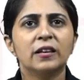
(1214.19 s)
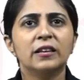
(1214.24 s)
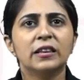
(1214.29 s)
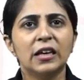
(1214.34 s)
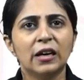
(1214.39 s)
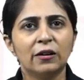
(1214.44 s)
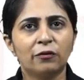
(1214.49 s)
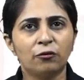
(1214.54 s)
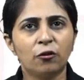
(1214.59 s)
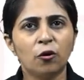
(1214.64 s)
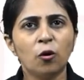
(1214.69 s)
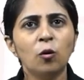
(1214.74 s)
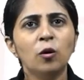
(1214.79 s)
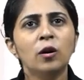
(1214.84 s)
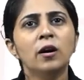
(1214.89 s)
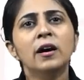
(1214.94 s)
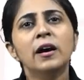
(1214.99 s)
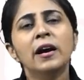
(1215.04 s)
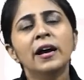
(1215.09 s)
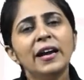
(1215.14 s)
Therefore,
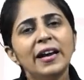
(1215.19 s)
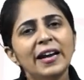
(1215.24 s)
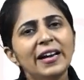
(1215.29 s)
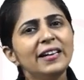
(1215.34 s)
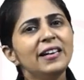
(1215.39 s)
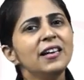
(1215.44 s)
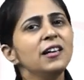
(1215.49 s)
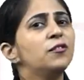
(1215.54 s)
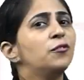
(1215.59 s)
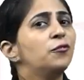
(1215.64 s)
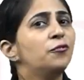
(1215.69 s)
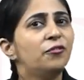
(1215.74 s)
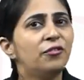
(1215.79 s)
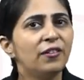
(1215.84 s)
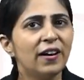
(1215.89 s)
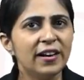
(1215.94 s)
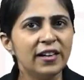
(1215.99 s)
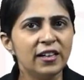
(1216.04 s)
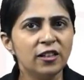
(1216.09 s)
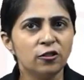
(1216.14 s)
it is
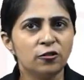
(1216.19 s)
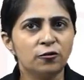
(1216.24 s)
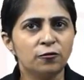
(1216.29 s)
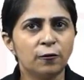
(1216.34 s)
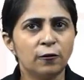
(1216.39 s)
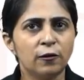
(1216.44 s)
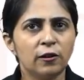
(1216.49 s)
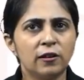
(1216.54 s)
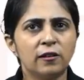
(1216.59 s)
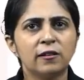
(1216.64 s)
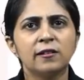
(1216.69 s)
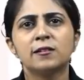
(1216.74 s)
very useful,